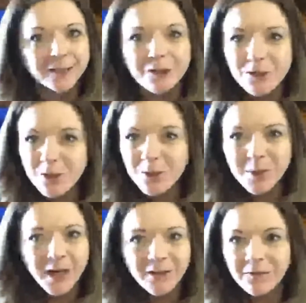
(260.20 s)
It's
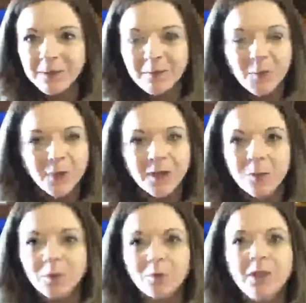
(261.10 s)
new every
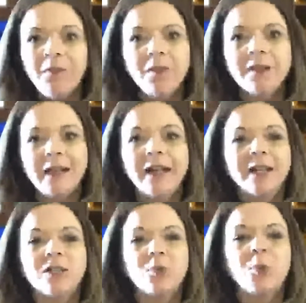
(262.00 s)
morning. When we feel
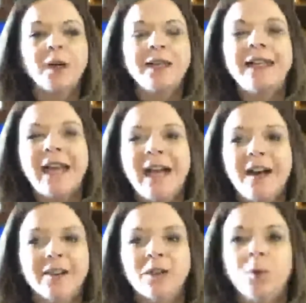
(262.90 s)
like it's running
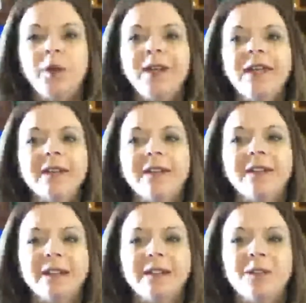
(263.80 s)
out, that we
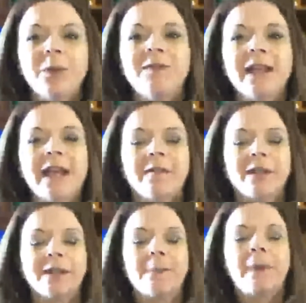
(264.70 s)
don't even
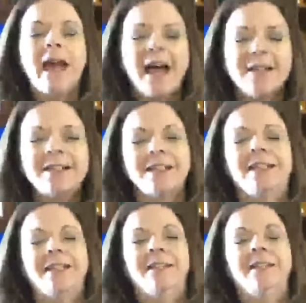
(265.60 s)
have the
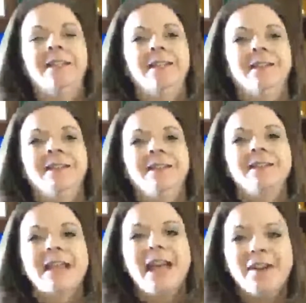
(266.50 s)
capacity
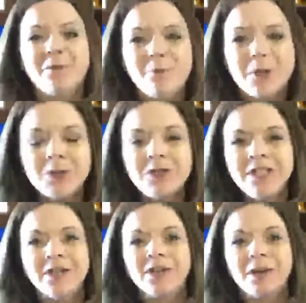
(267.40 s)
to have
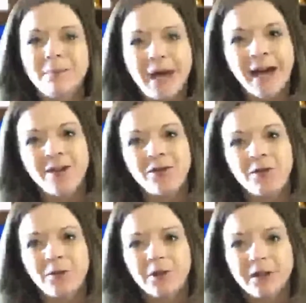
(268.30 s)
mercy or
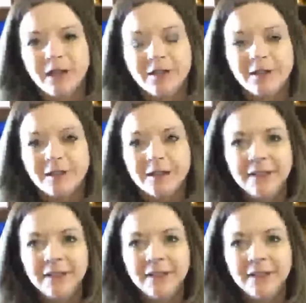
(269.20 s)
compassion for another,